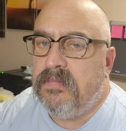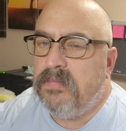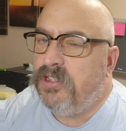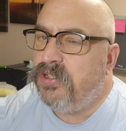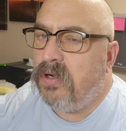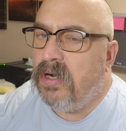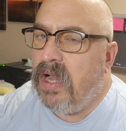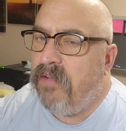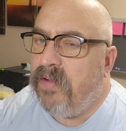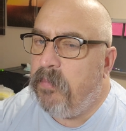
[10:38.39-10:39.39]
sure
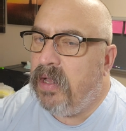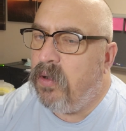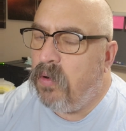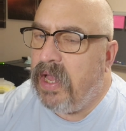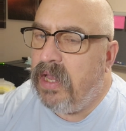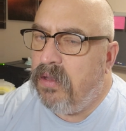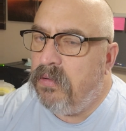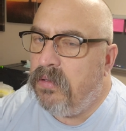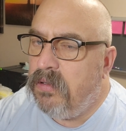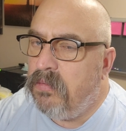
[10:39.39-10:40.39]
enough, I'm like, okay,
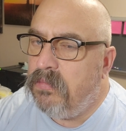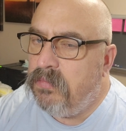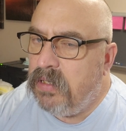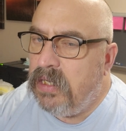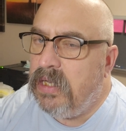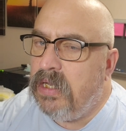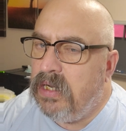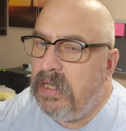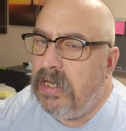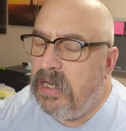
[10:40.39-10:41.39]
you
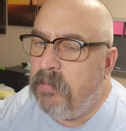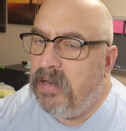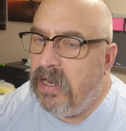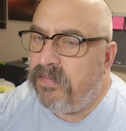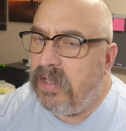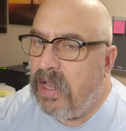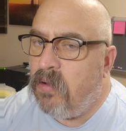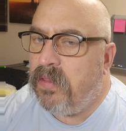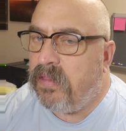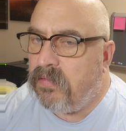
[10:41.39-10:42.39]
really need to be lifting out
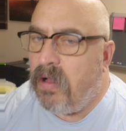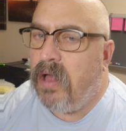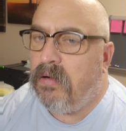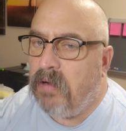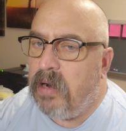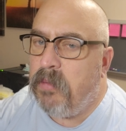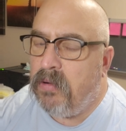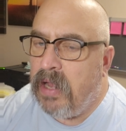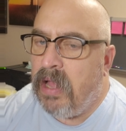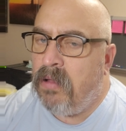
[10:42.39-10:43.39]
of the throttle right about
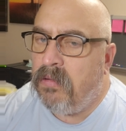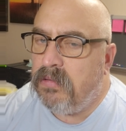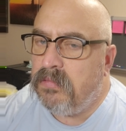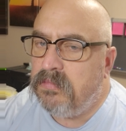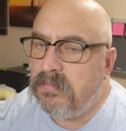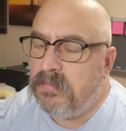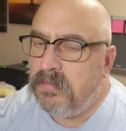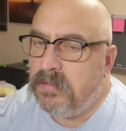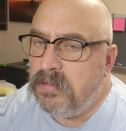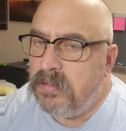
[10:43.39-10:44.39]
now.
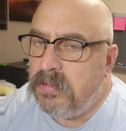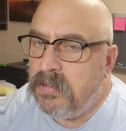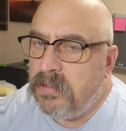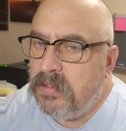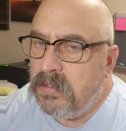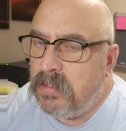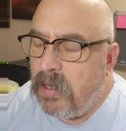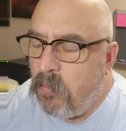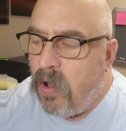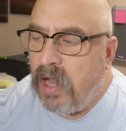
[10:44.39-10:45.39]

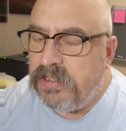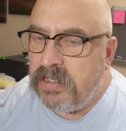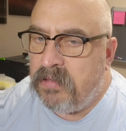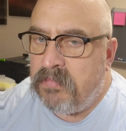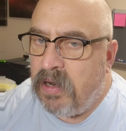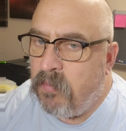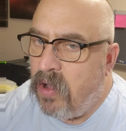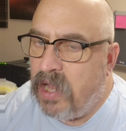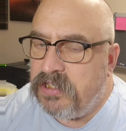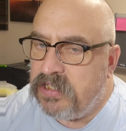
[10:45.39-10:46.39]
I'm watching him and I'm
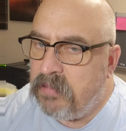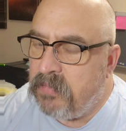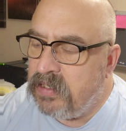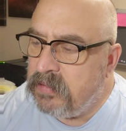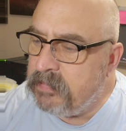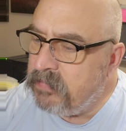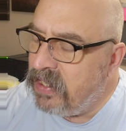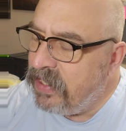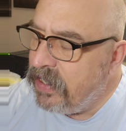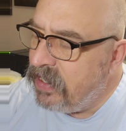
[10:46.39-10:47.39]
watching him and
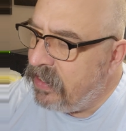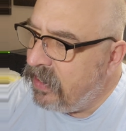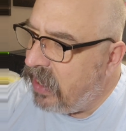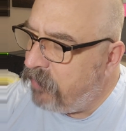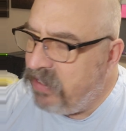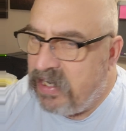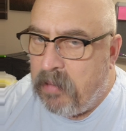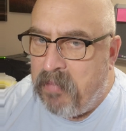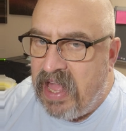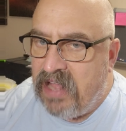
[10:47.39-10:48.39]
I'm getting a
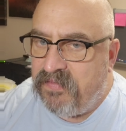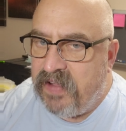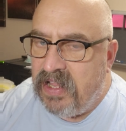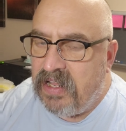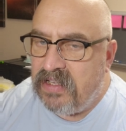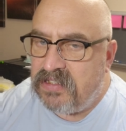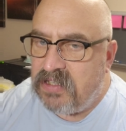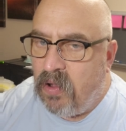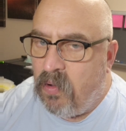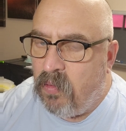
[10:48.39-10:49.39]
bad feeling,
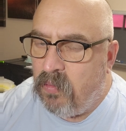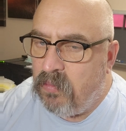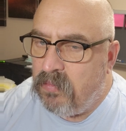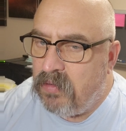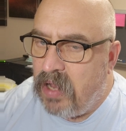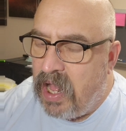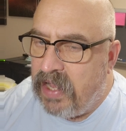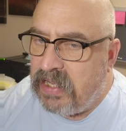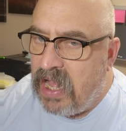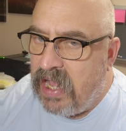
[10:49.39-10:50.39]
so I
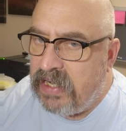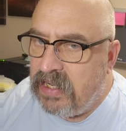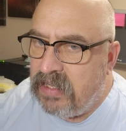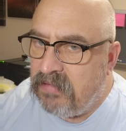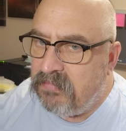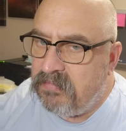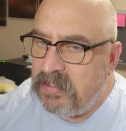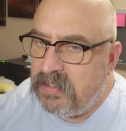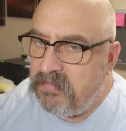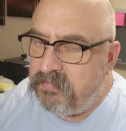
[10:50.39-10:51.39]
kind of
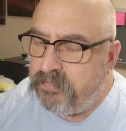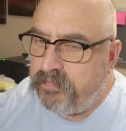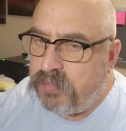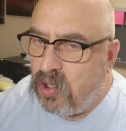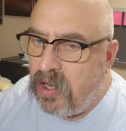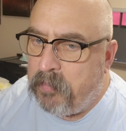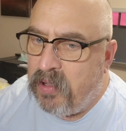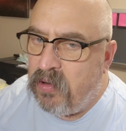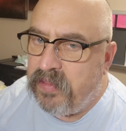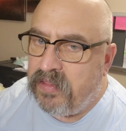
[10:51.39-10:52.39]
pull up
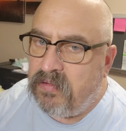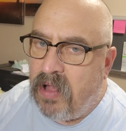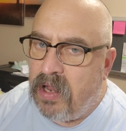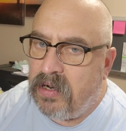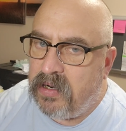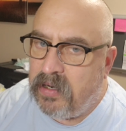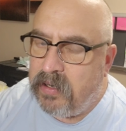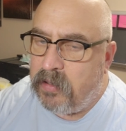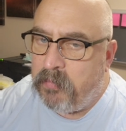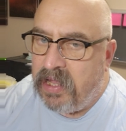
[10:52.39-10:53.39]
out of the throttle a
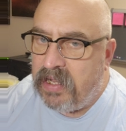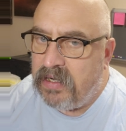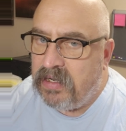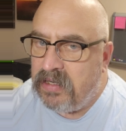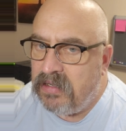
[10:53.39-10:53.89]
little bit, and,